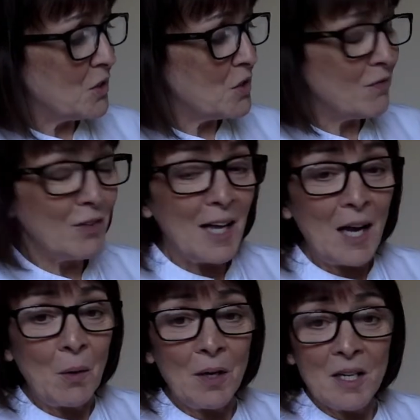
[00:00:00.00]
the
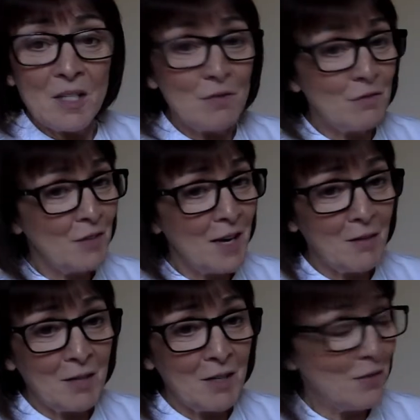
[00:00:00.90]
flower is
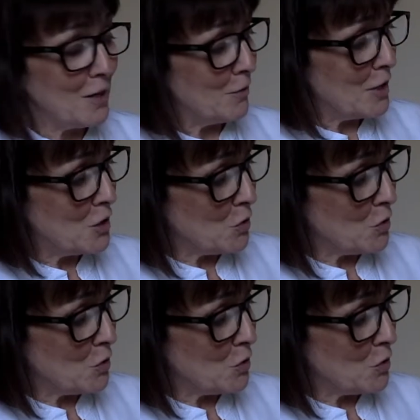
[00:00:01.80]
very, very